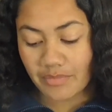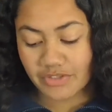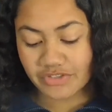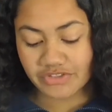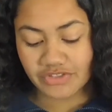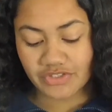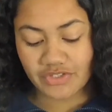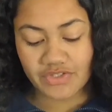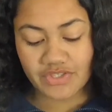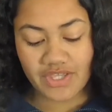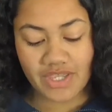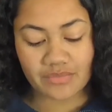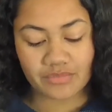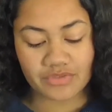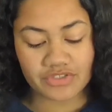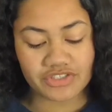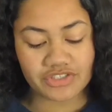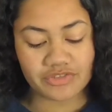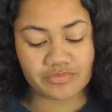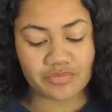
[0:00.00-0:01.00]
Pursue that
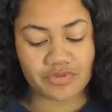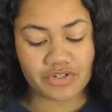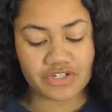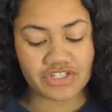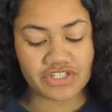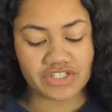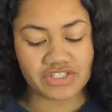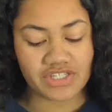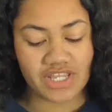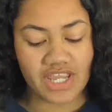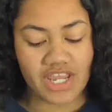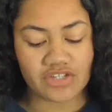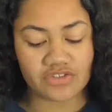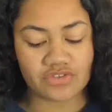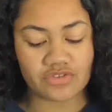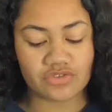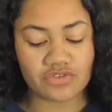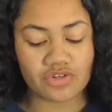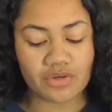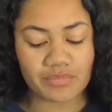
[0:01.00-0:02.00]
which is precious
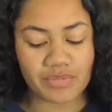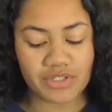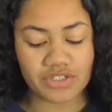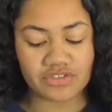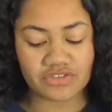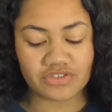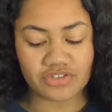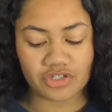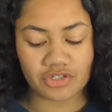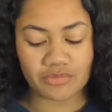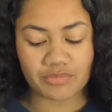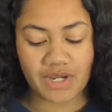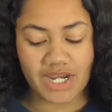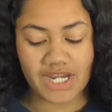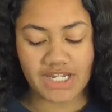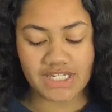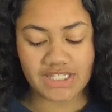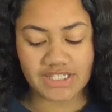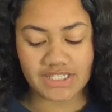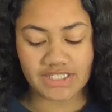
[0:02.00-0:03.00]
and do not be deterred
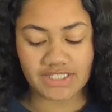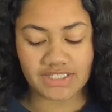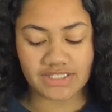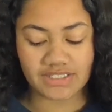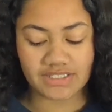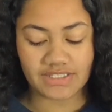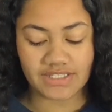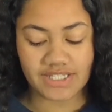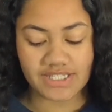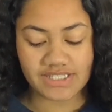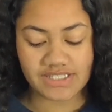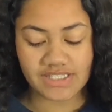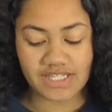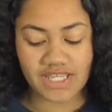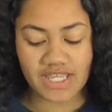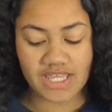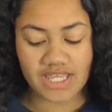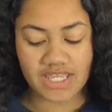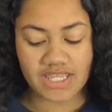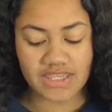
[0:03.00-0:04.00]
by anything
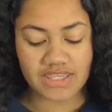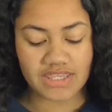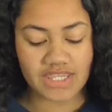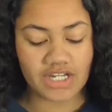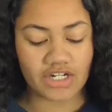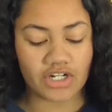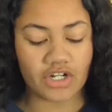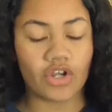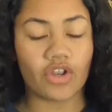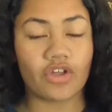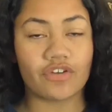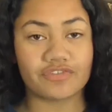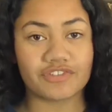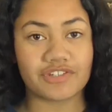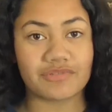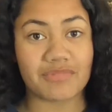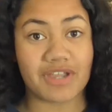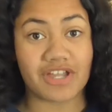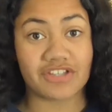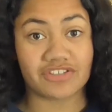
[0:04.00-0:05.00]
less than a
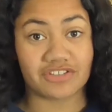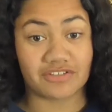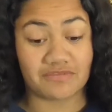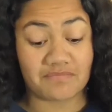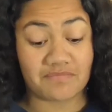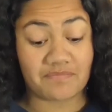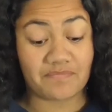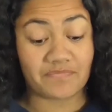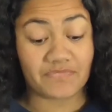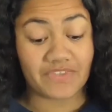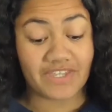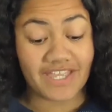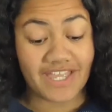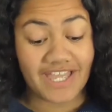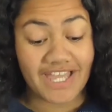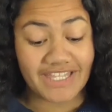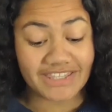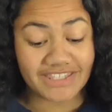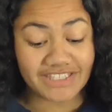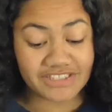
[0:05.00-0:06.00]
lofty mountain.
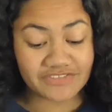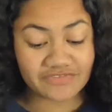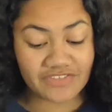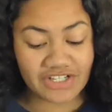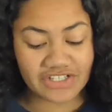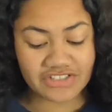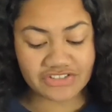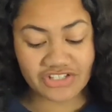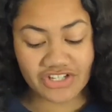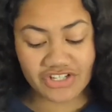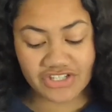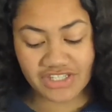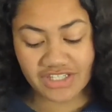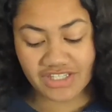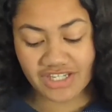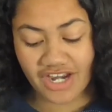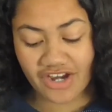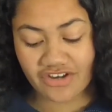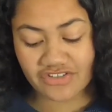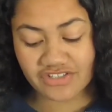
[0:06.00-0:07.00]
This whakatauki
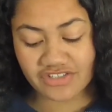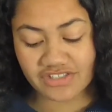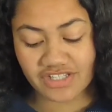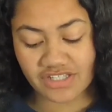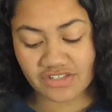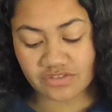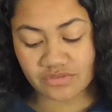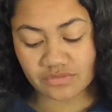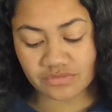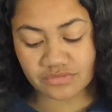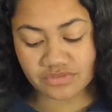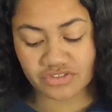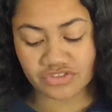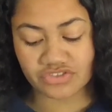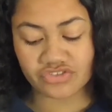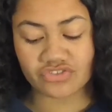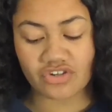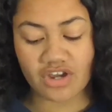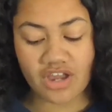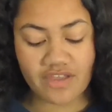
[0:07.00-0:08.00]
encourages us all to
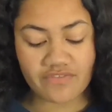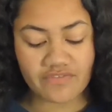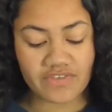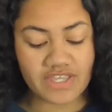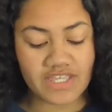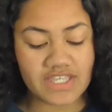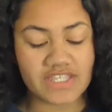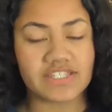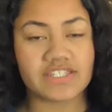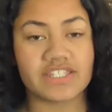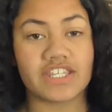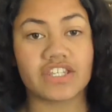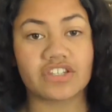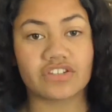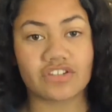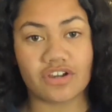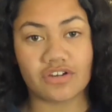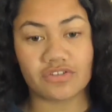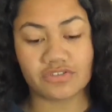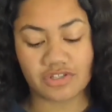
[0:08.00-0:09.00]
strive,
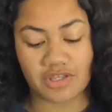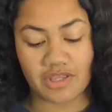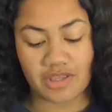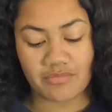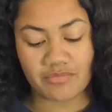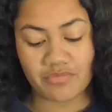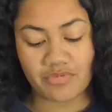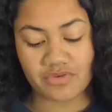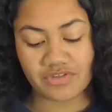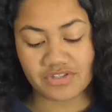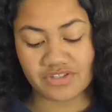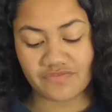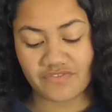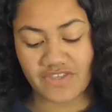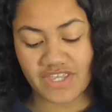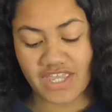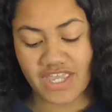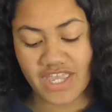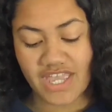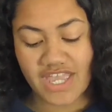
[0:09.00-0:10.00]
seek goals,
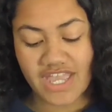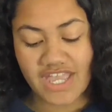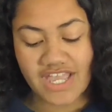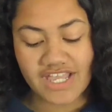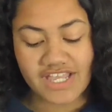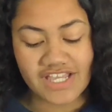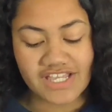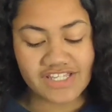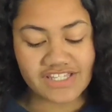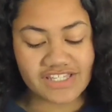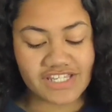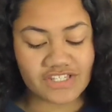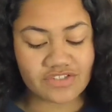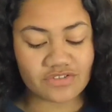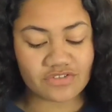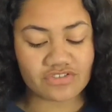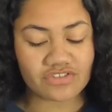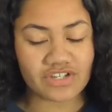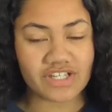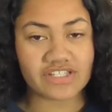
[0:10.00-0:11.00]
persevere,
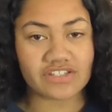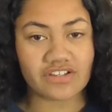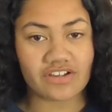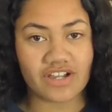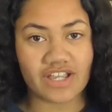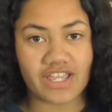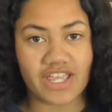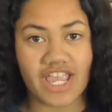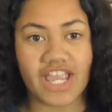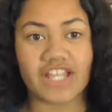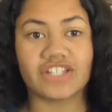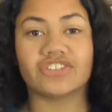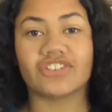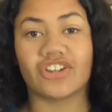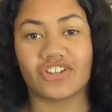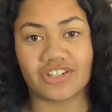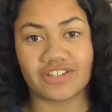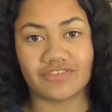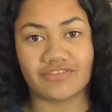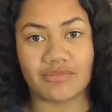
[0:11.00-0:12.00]
set your sights high and
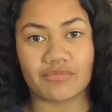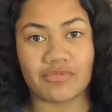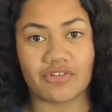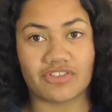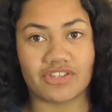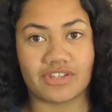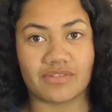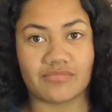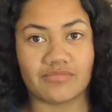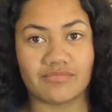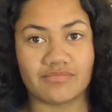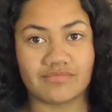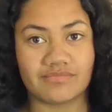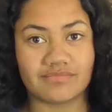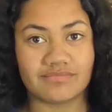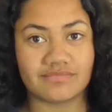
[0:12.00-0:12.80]
don't give up on them.